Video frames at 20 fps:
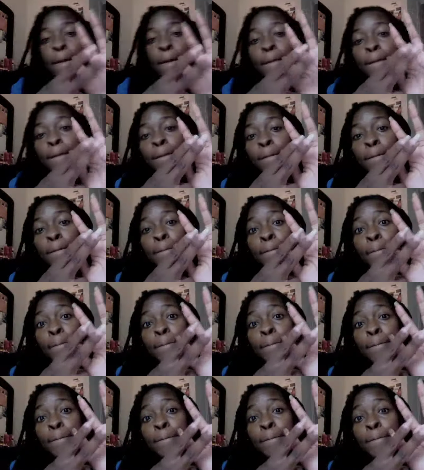
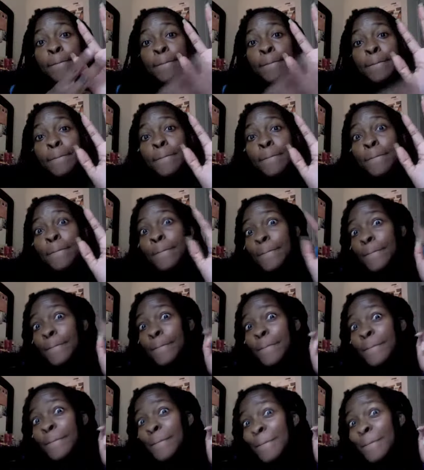
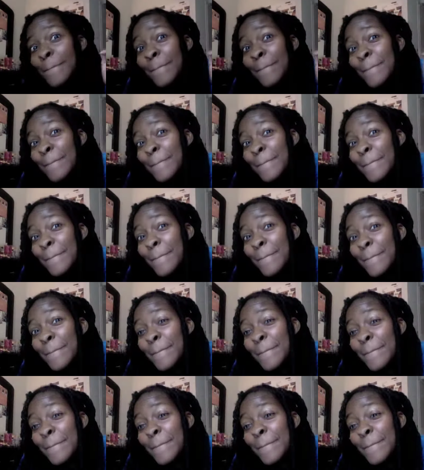
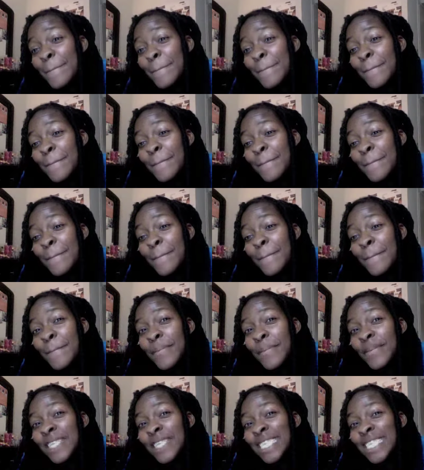(silence)